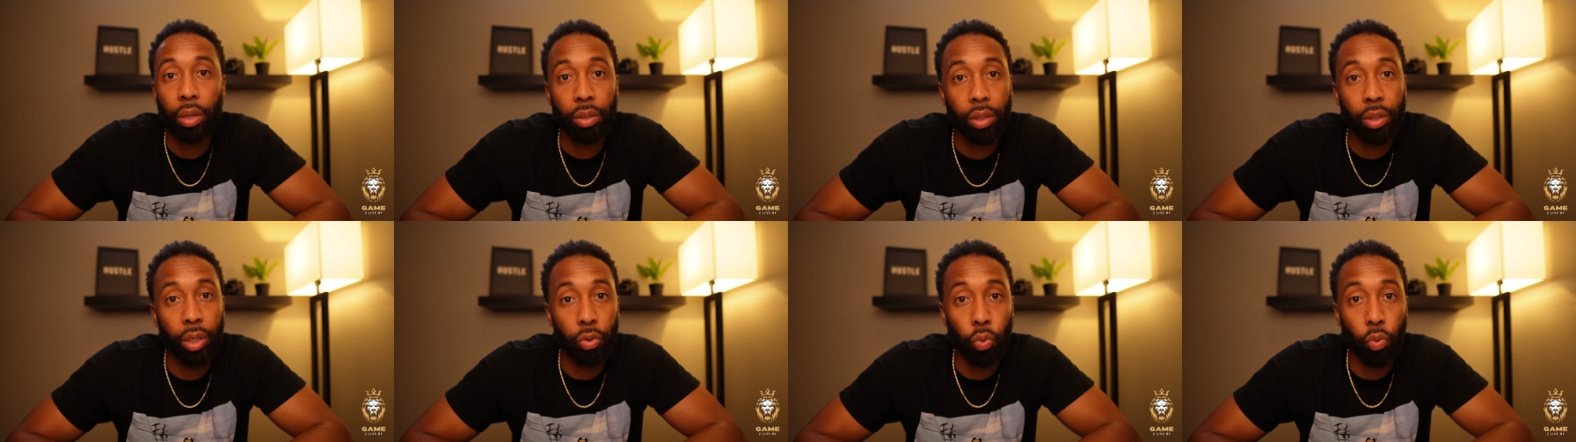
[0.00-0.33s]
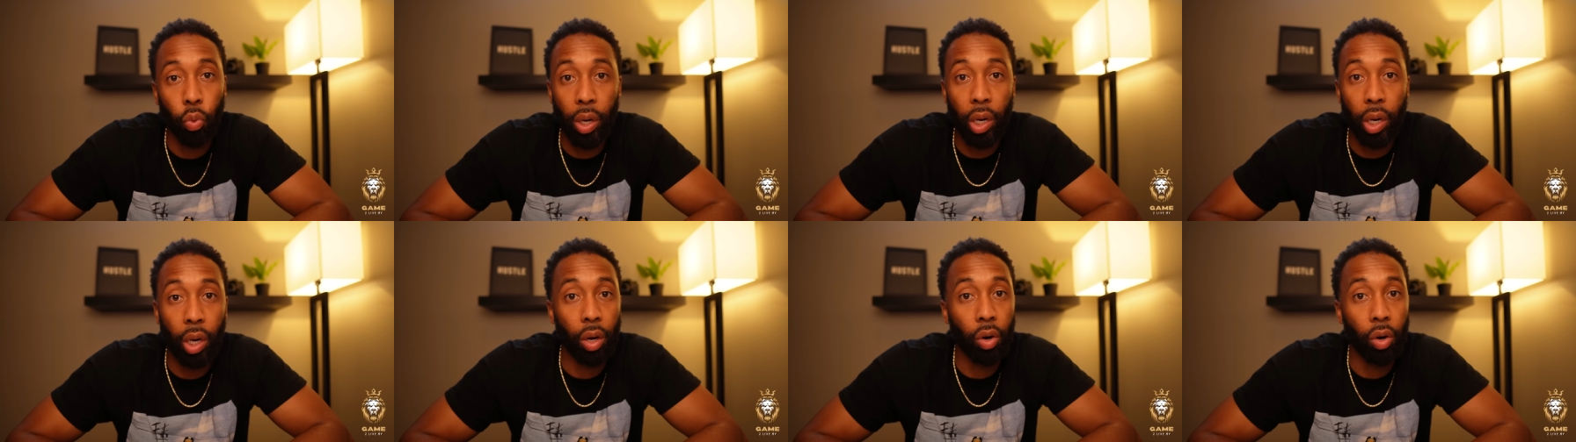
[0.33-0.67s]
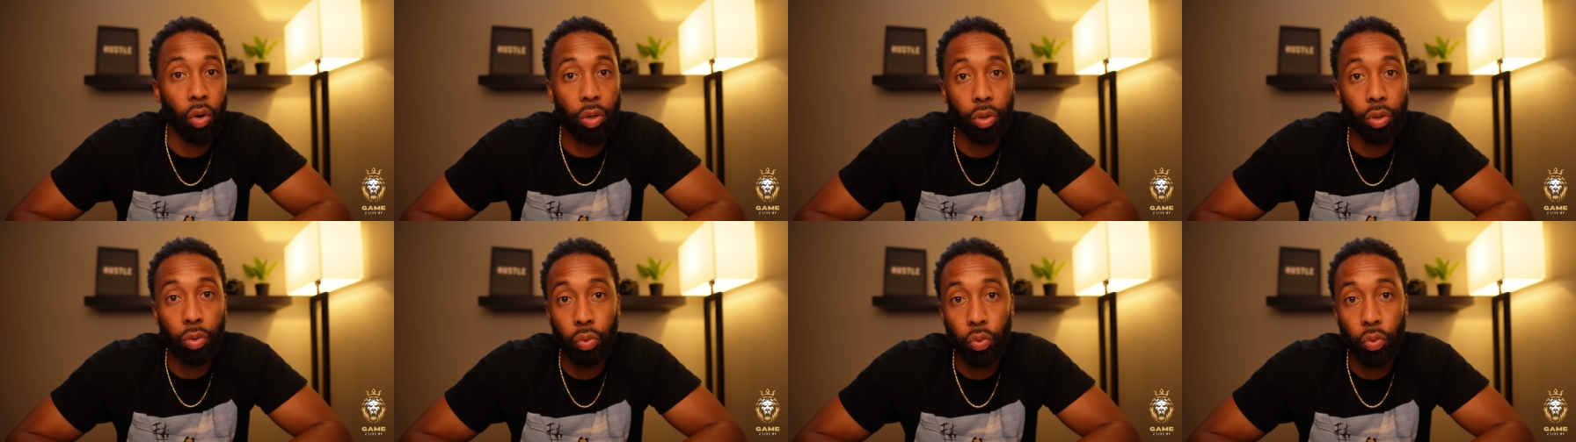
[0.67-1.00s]
just waiting
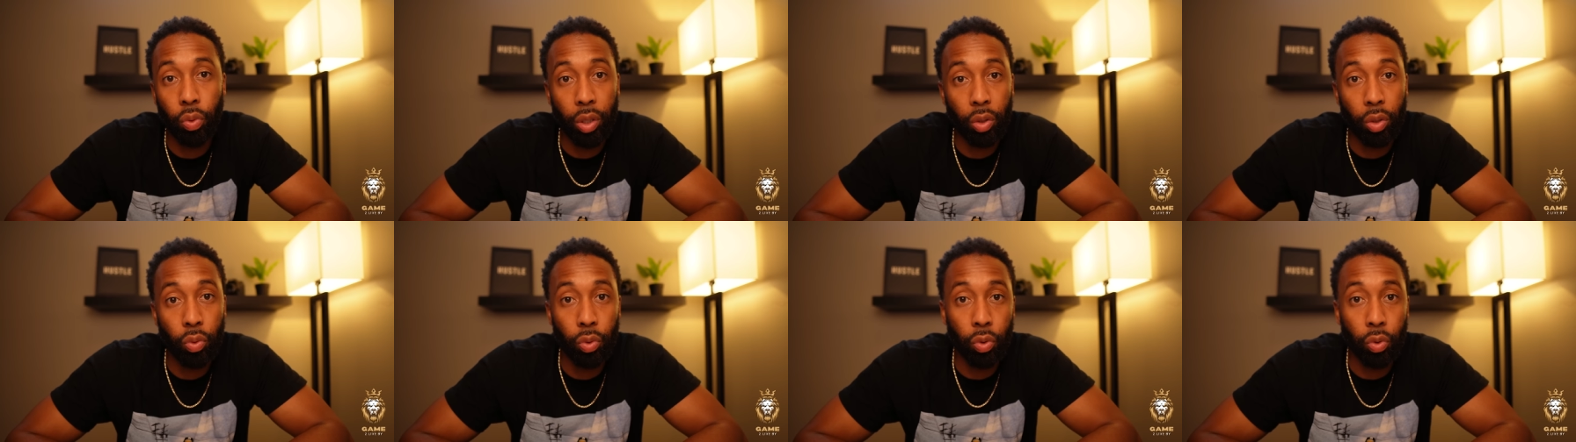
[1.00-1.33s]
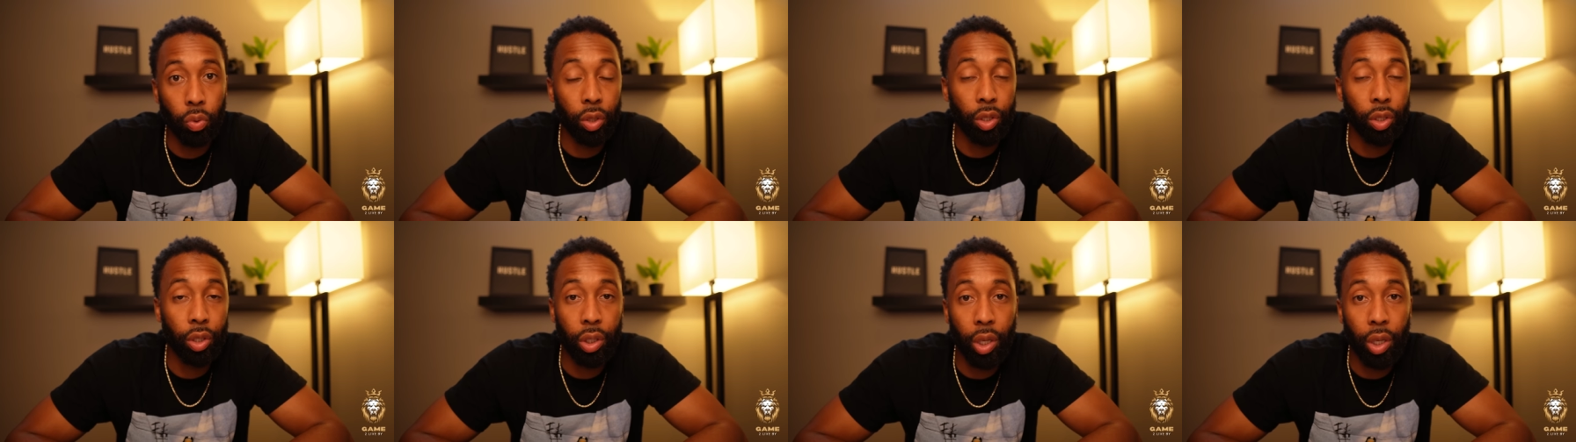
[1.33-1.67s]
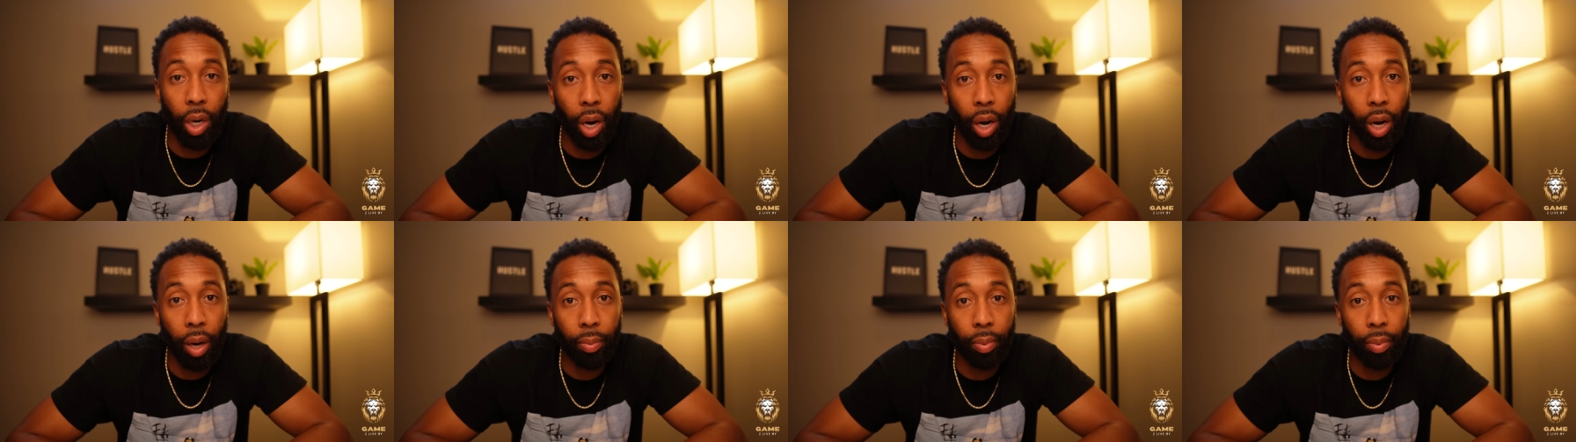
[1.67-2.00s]
on you when you quit your
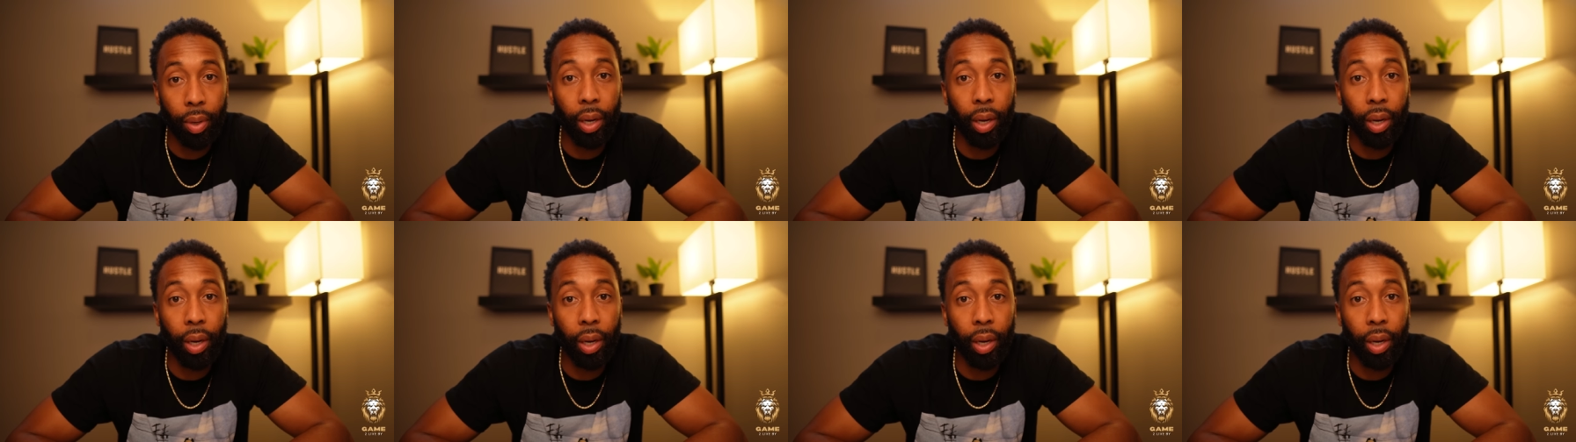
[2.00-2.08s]
job.